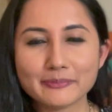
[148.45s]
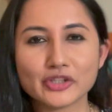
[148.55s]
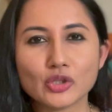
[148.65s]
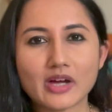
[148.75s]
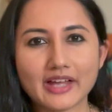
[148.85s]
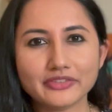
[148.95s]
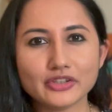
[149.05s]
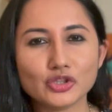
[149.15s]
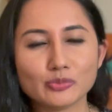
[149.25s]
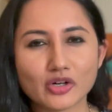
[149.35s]
You know, at the
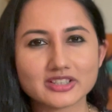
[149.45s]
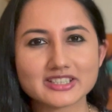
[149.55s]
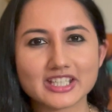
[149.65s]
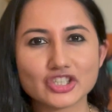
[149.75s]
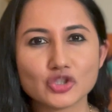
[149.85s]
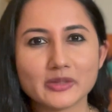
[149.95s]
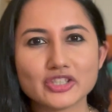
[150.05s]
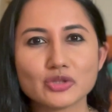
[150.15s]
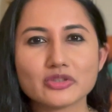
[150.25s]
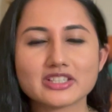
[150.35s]
newborn stage, you may choose